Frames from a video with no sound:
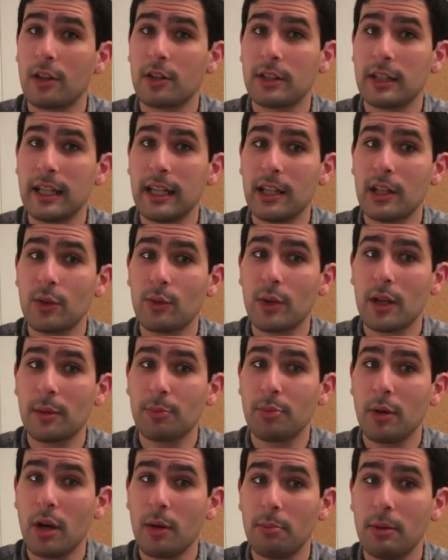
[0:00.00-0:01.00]
an indirect
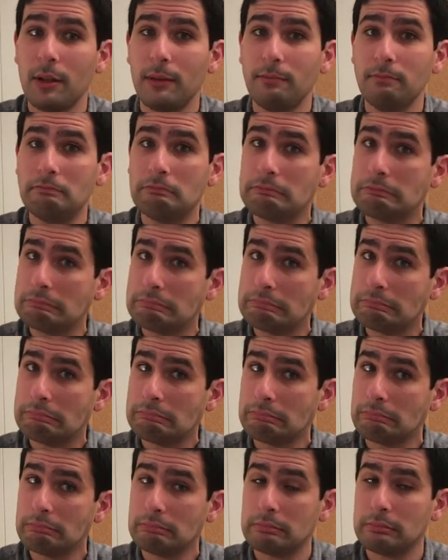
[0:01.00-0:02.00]
problem?
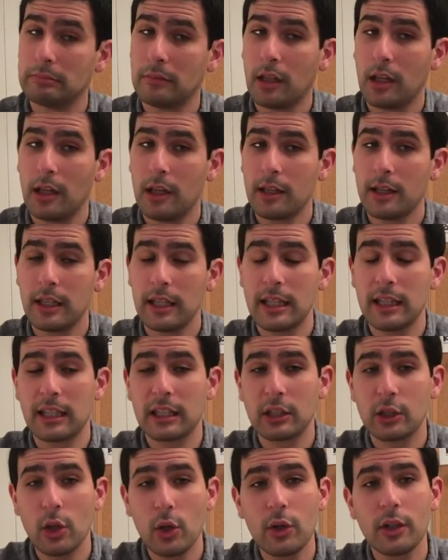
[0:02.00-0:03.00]
The
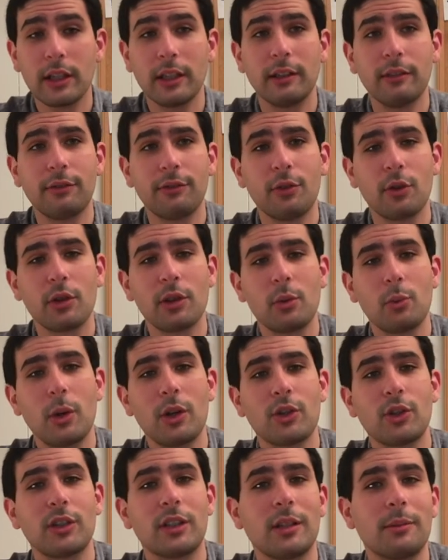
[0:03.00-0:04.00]
slogan for the
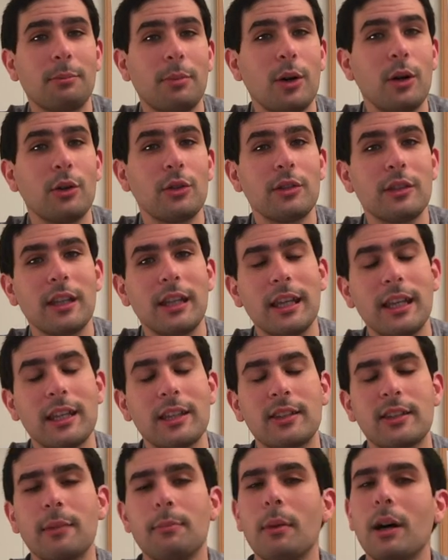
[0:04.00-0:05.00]
Washington Post is
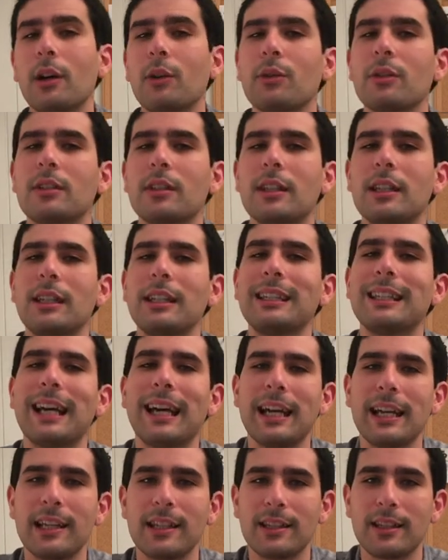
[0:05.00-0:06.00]
"Democracy
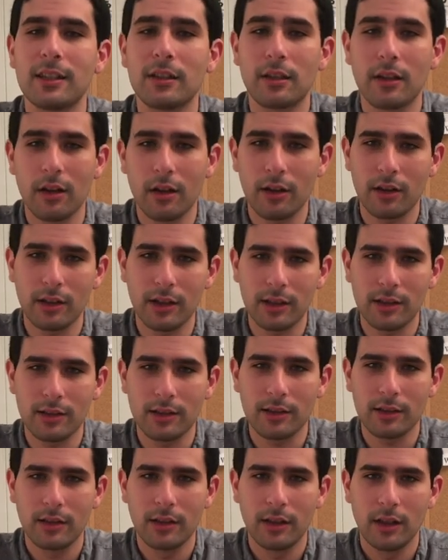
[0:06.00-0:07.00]
dies in
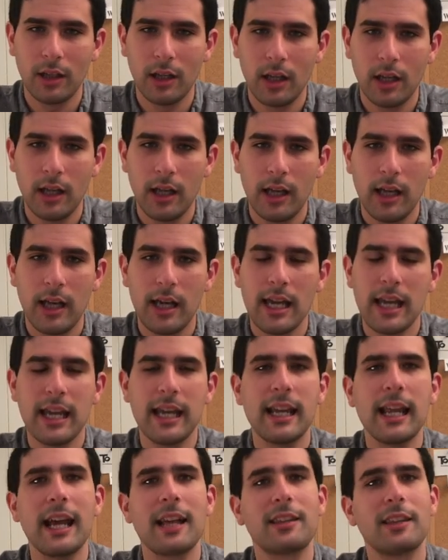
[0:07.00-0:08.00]
darkness." It
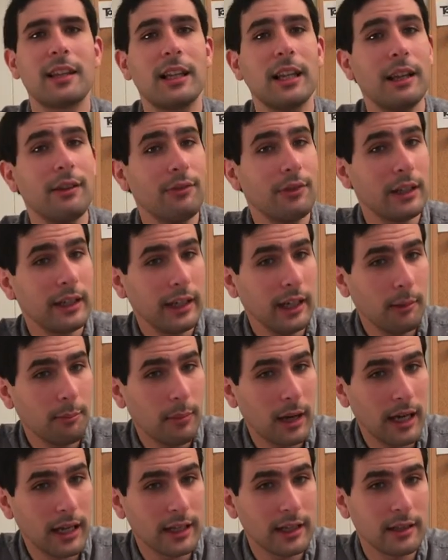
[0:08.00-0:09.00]
has a left-leaning
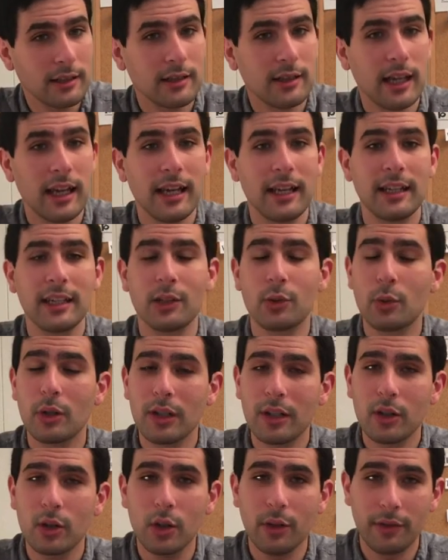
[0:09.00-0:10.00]
bias and is
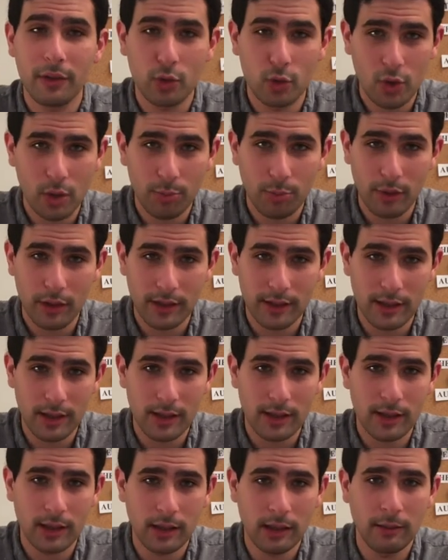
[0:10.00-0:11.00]
critical of the Trump
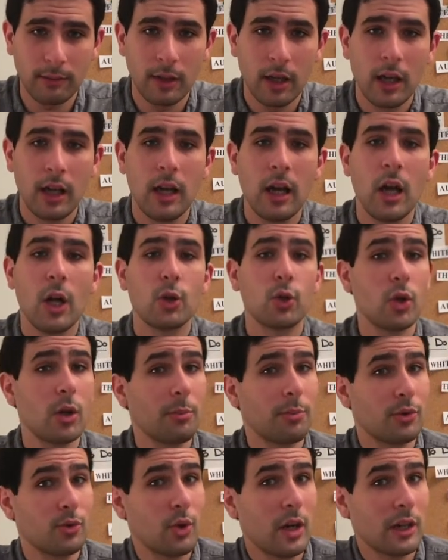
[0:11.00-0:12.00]
presidency. Trump
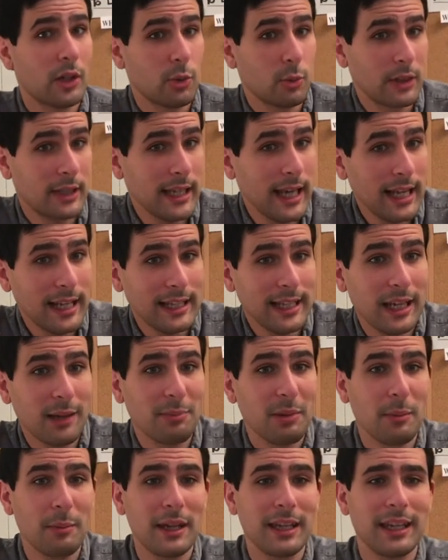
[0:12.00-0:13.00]
is trying to retaliate by
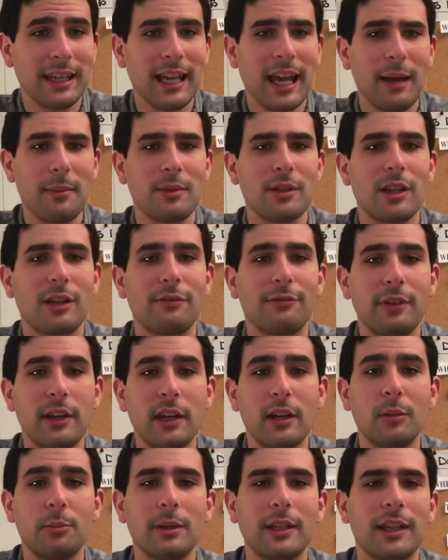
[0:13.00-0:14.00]
making Amazon fail,
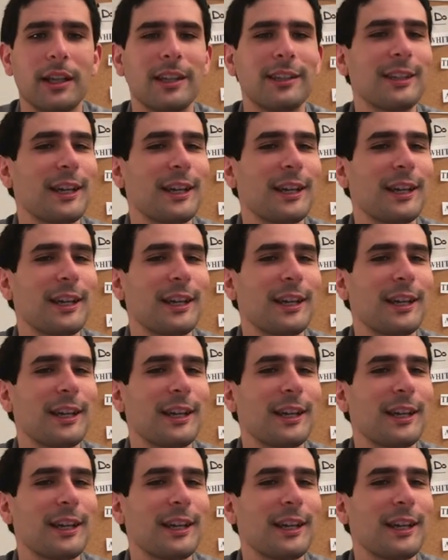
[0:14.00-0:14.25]
because I